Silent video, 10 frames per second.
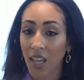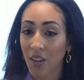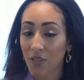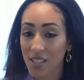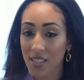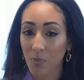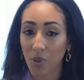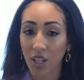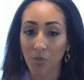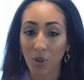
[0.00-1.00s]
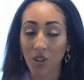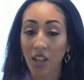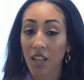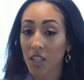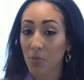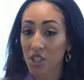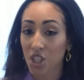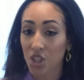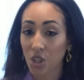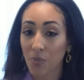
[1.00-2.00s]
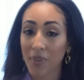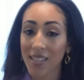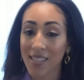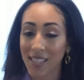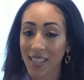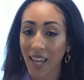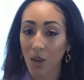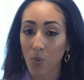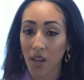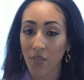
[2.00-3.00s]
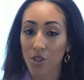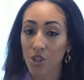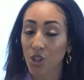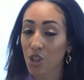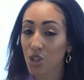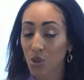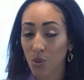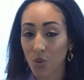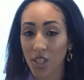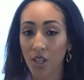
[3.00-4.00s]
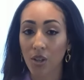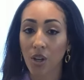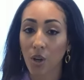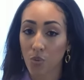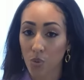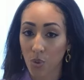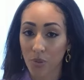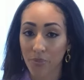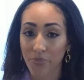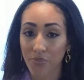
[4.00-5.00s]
If this is applicable, the petitioner must seek a waiver to the 2-year rule.